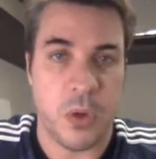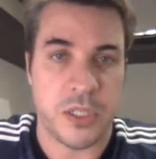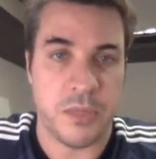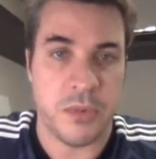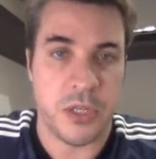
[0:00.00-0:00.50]

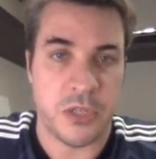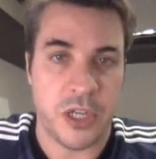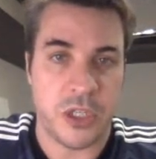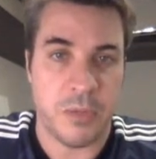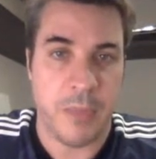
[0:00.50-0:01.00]

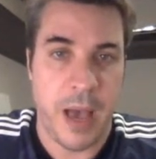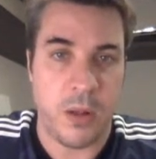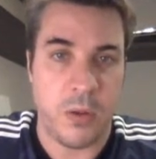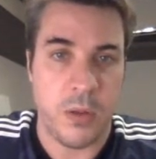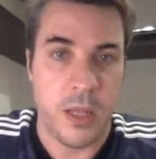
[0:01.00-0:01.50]
administration
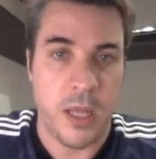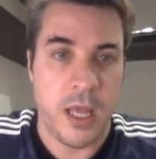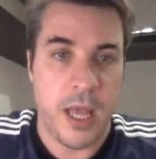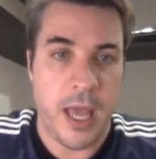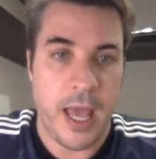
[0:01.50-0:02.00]
panel
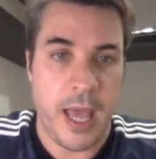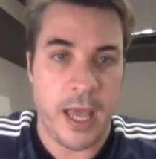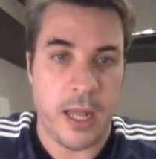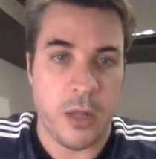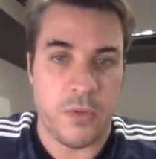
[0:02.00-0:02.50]

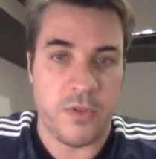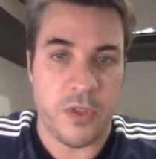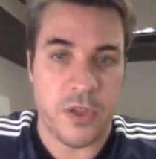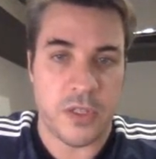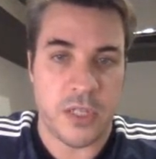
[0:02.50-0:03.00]
and look for
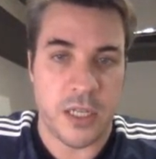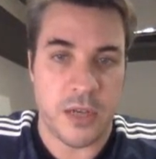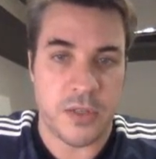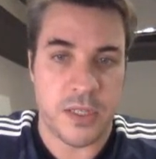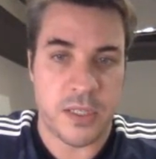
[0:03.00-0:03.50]
those
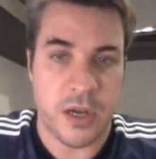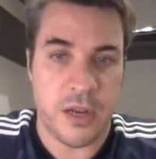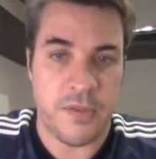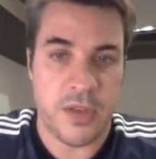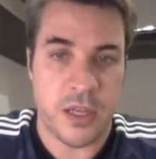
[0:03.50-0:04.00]
details inside
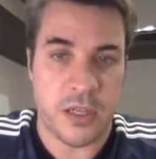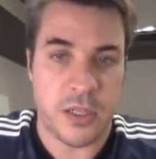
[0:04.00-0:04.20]
of here.